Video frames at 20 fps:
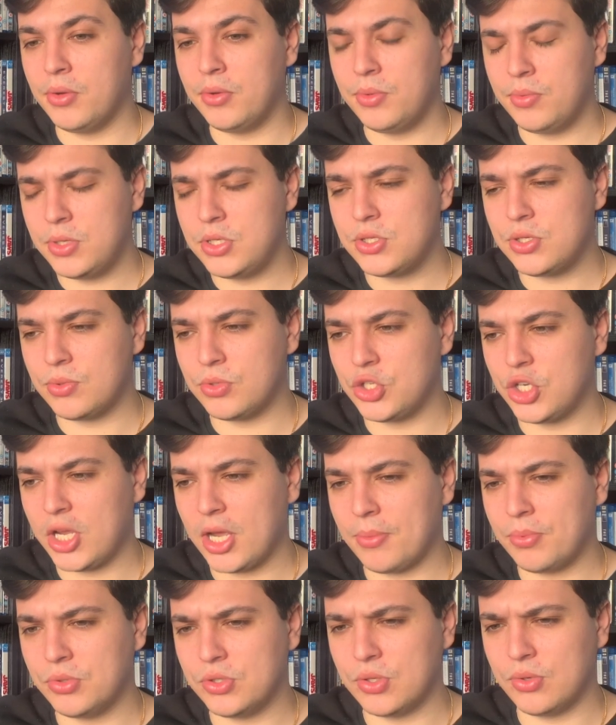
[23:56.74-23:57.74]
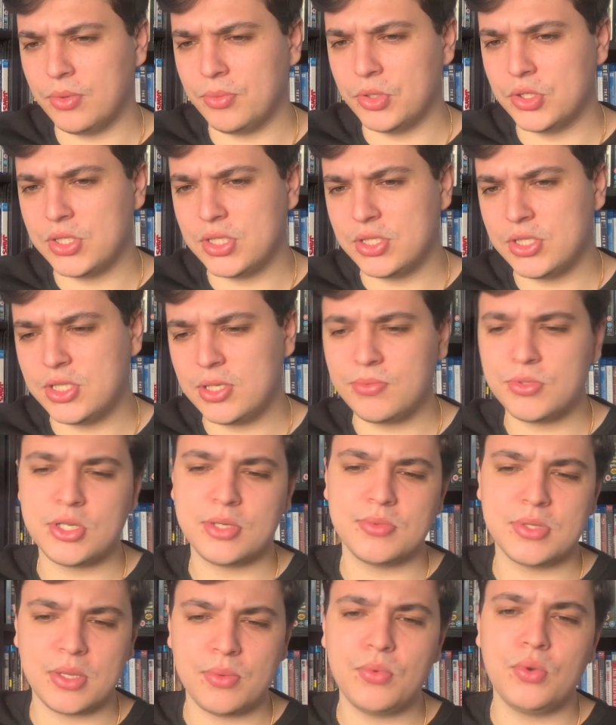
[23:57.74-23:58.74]
We used to watch a couple of tournaments and
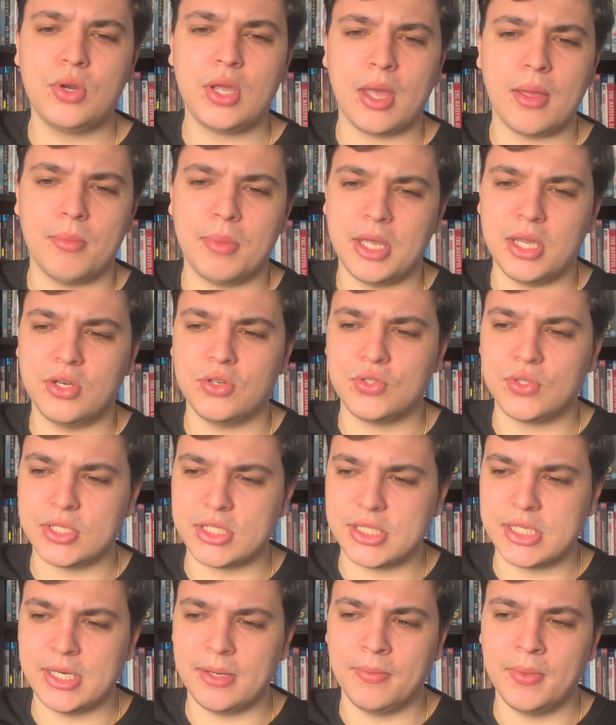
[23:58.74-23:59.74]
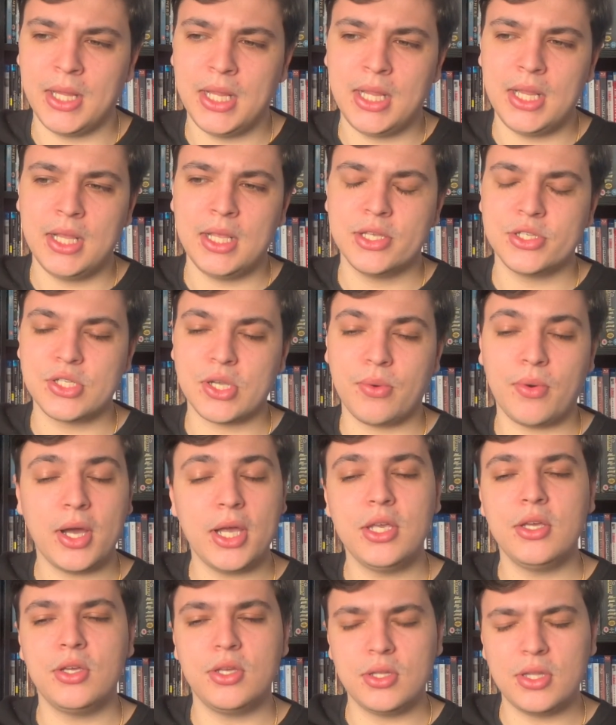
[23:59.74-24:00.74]
sometimes they would get a bit interesting. So
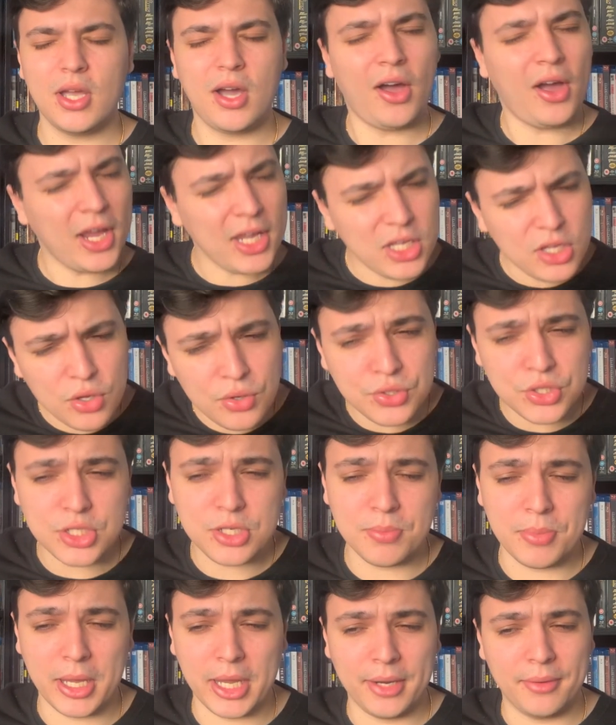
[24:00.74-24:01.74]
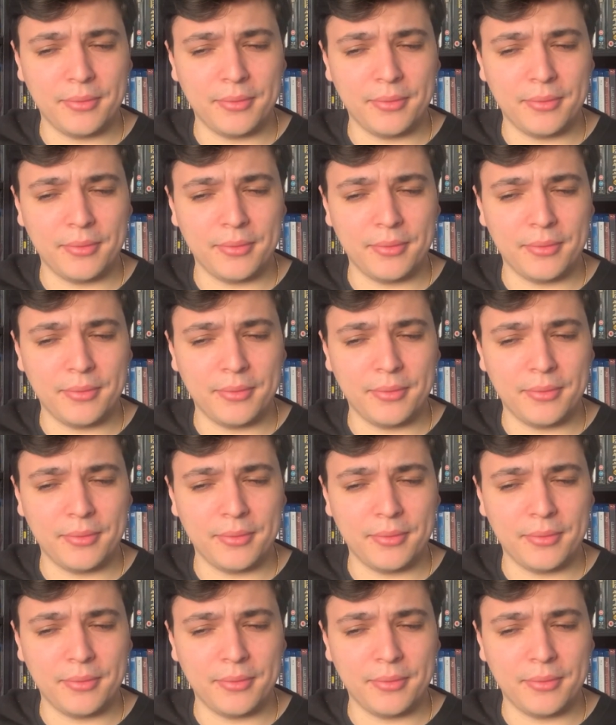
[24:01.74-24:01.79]
I used to be,